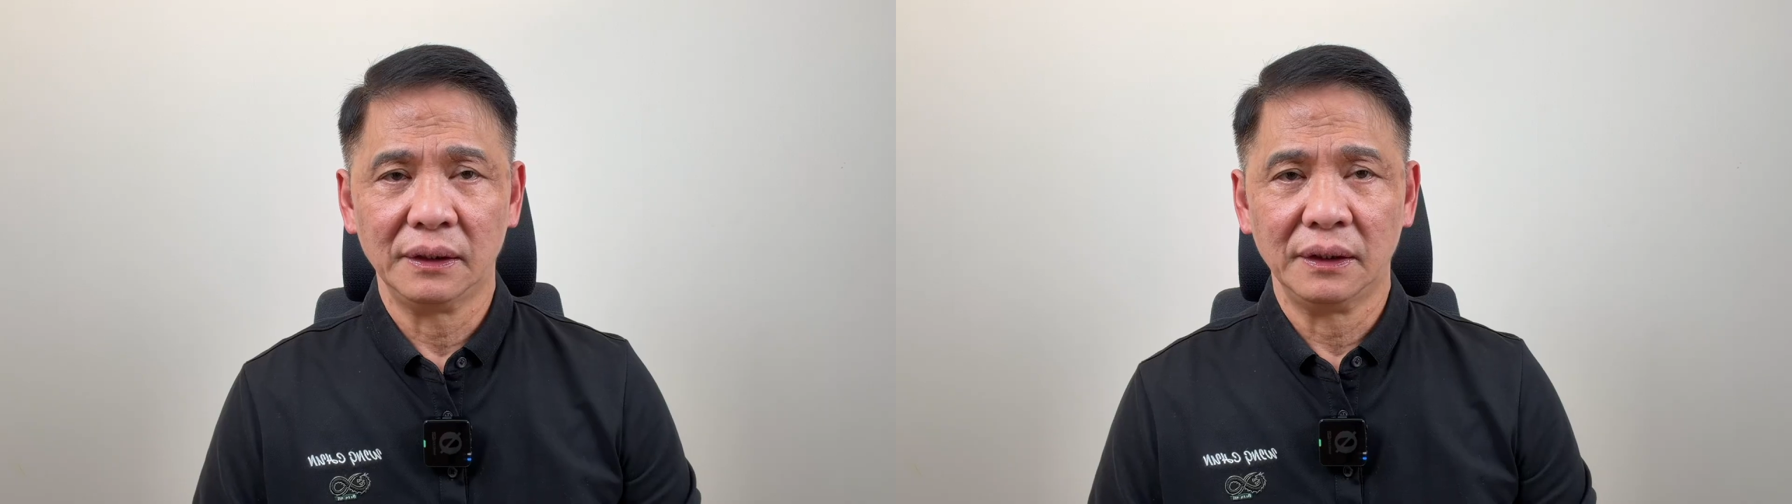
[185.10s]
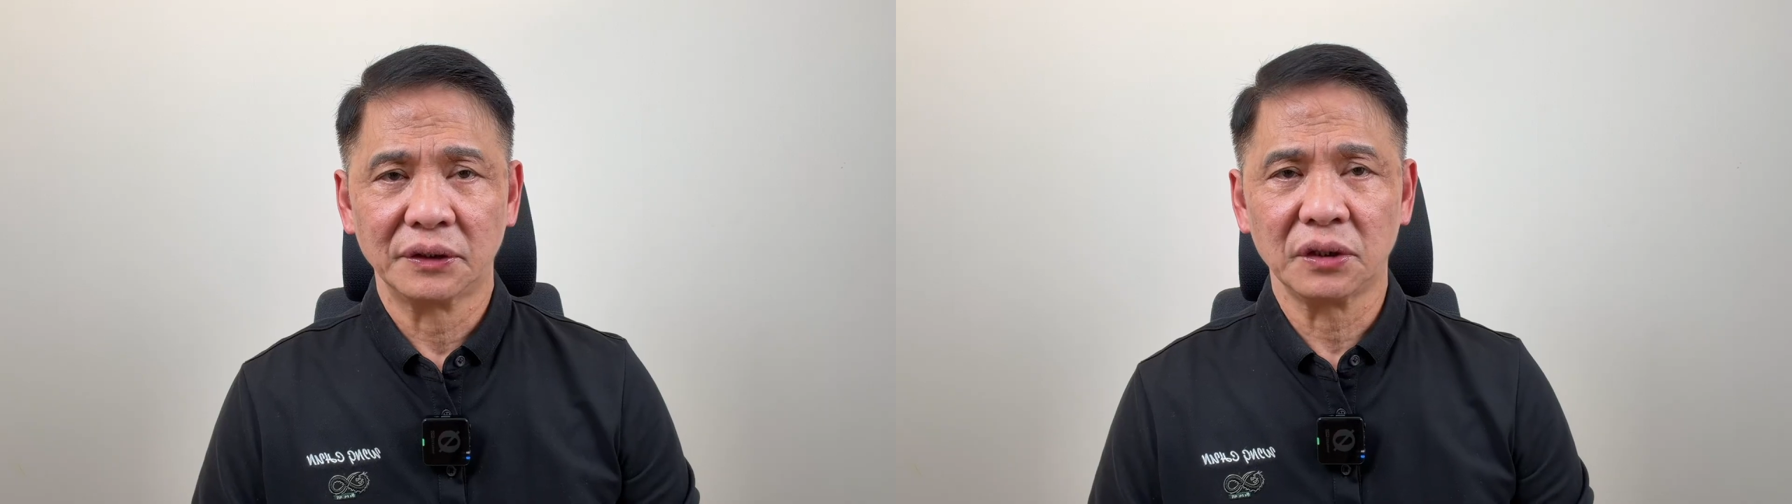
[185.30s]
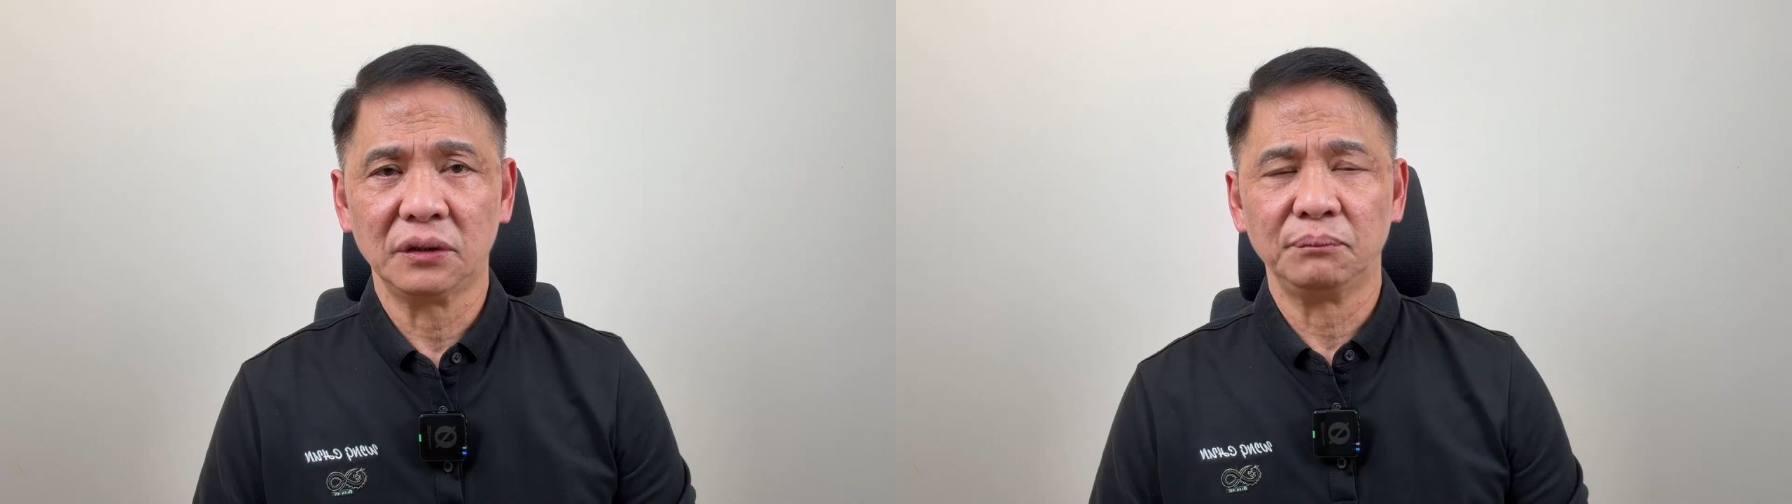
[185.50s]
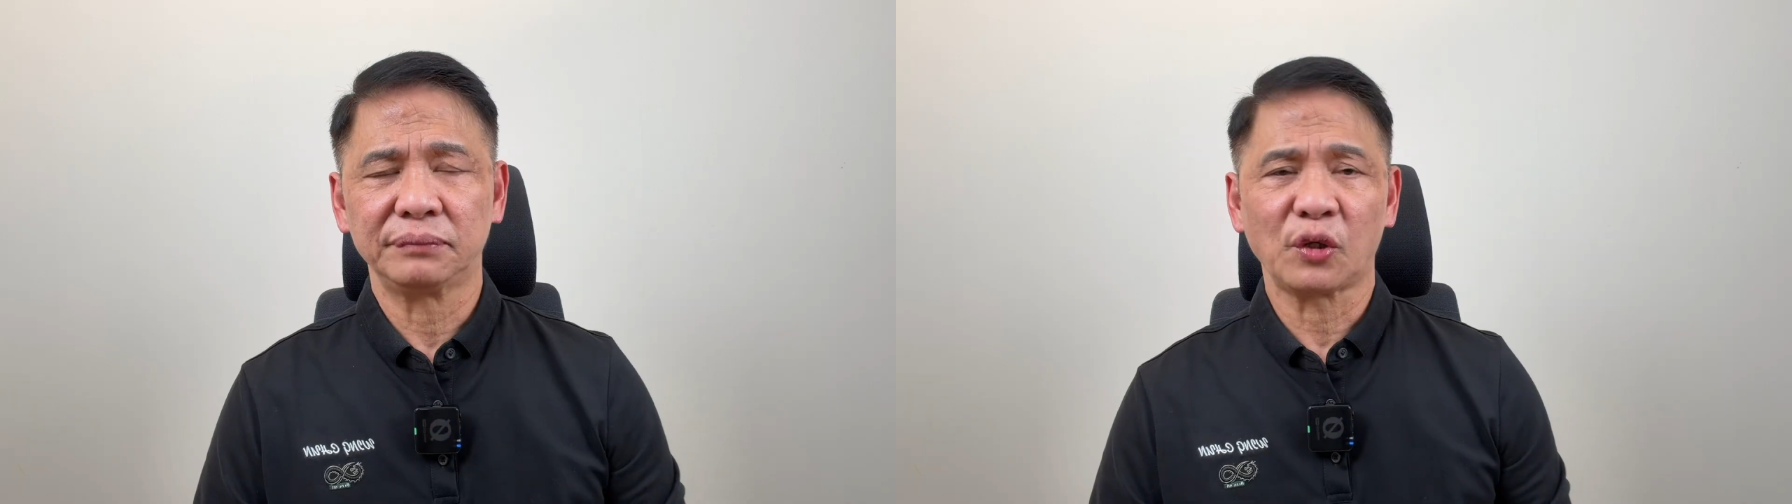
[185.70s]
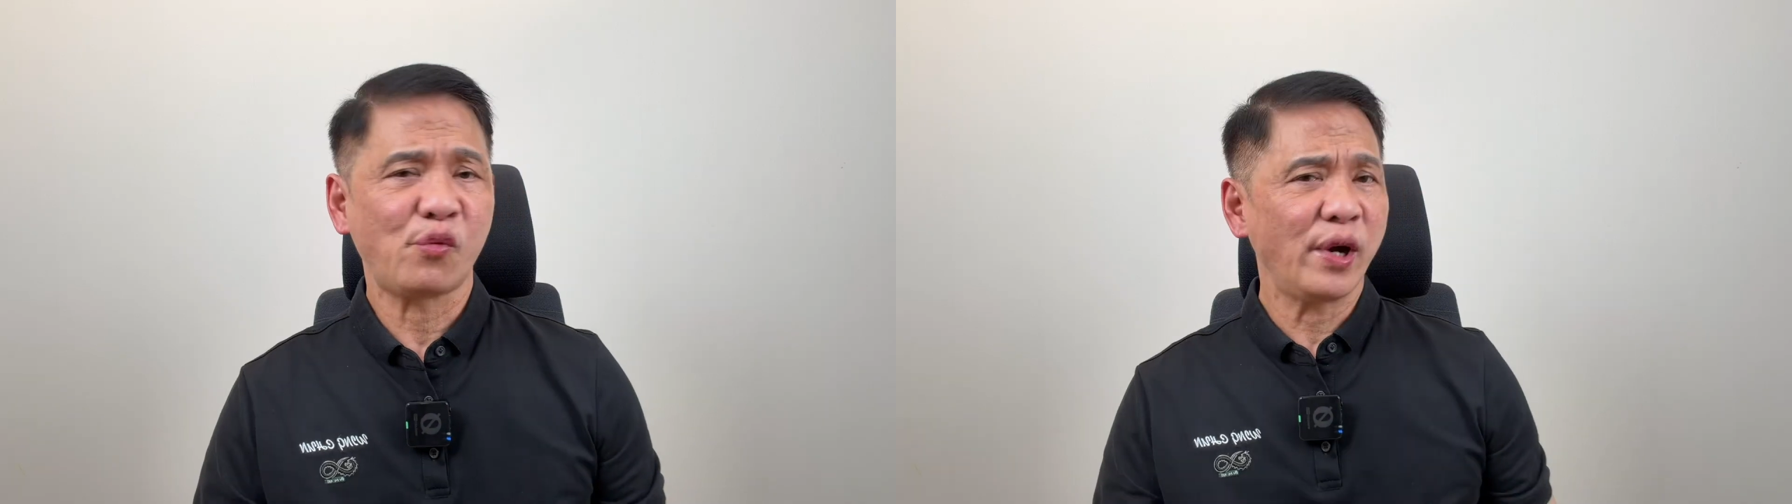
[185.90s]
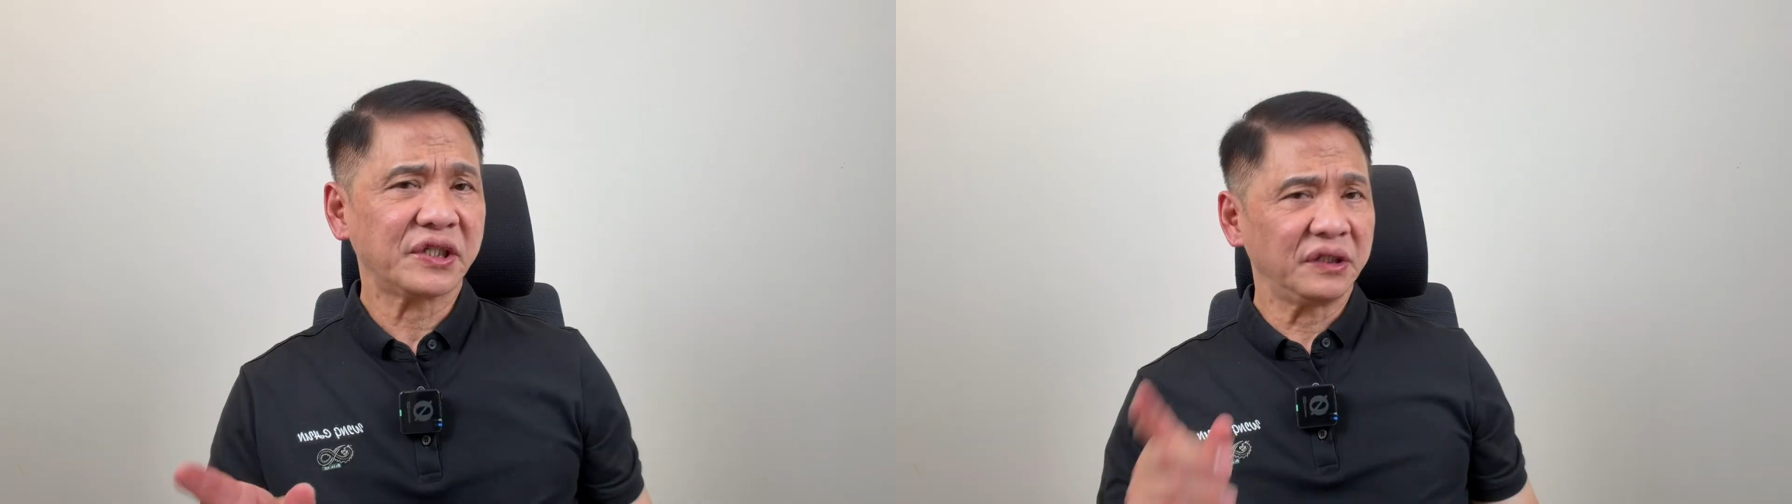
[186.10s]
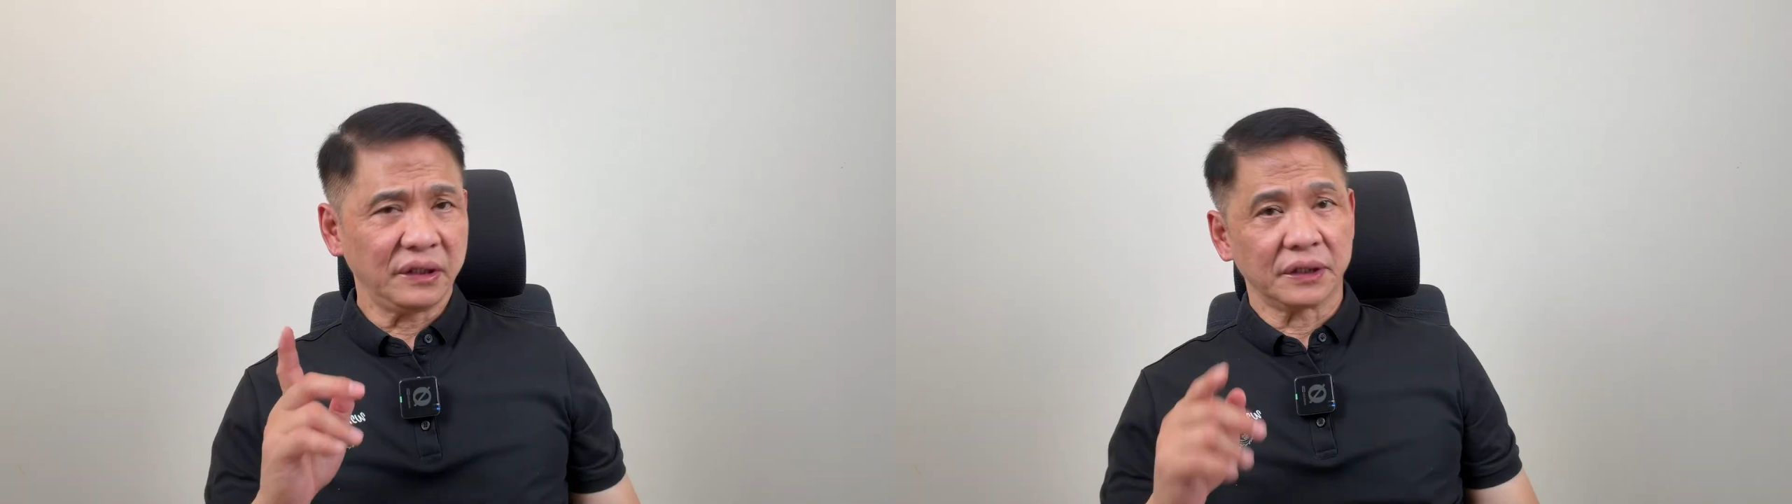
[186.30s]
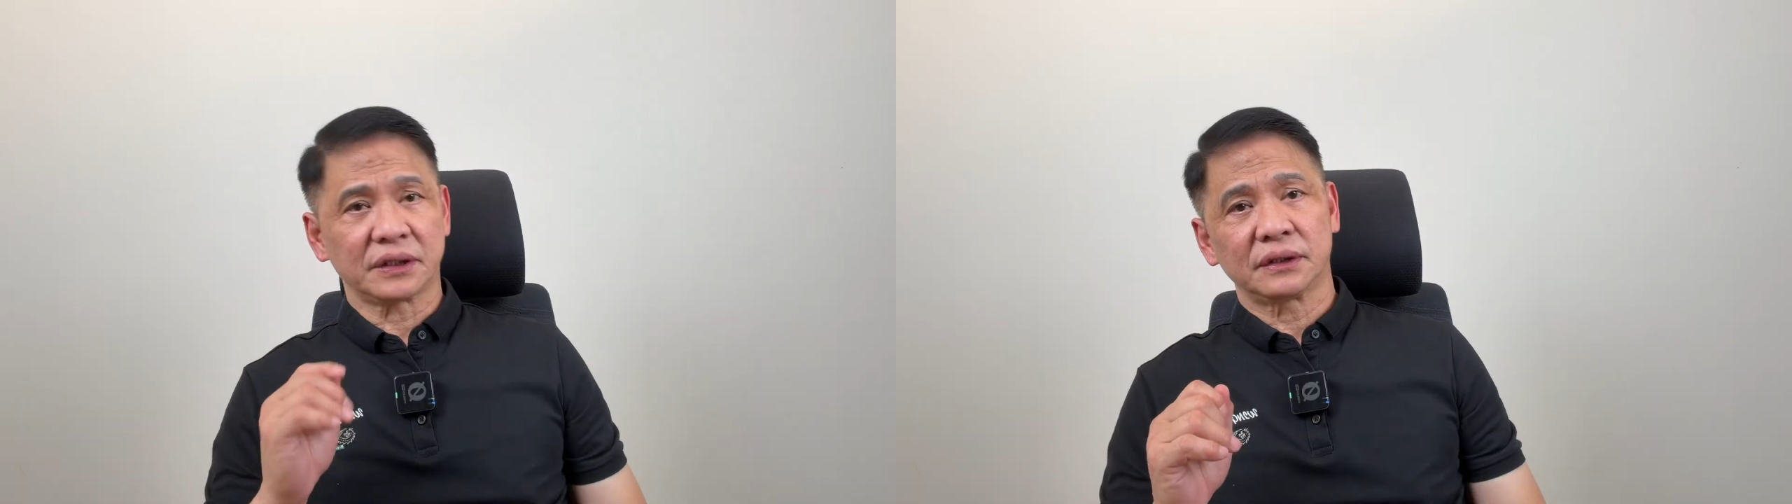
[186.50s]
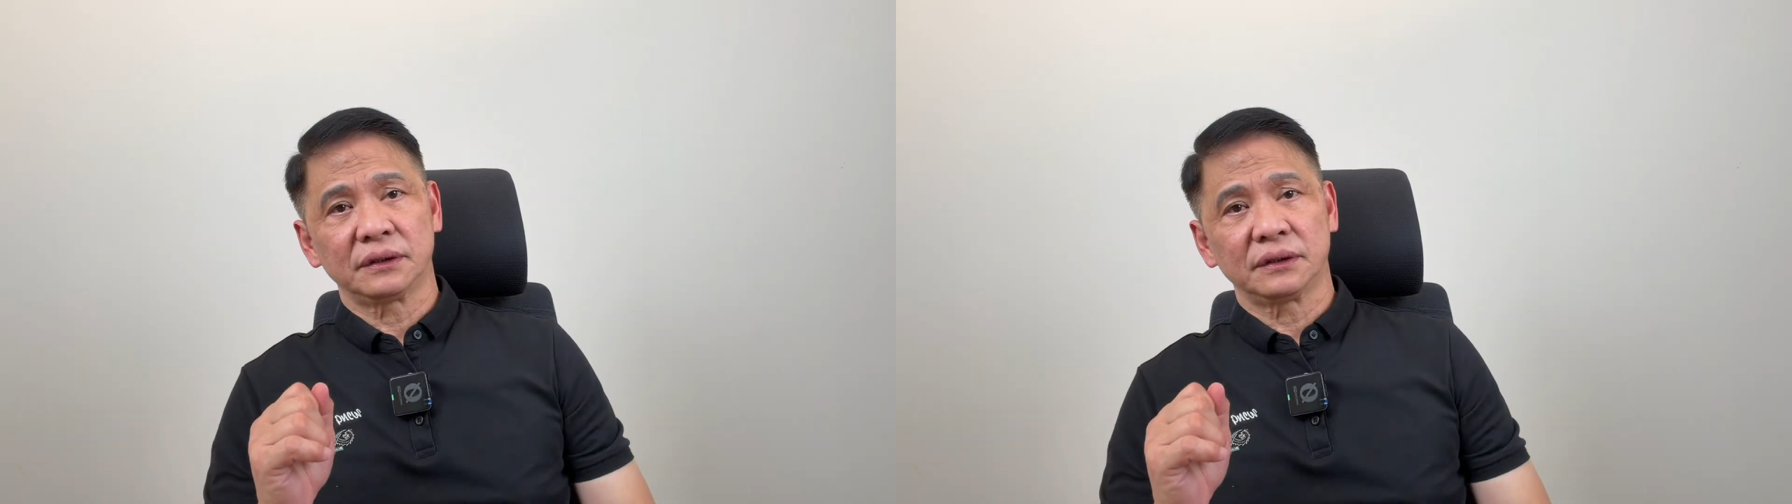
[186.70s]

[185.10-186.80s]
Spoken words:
So the question is,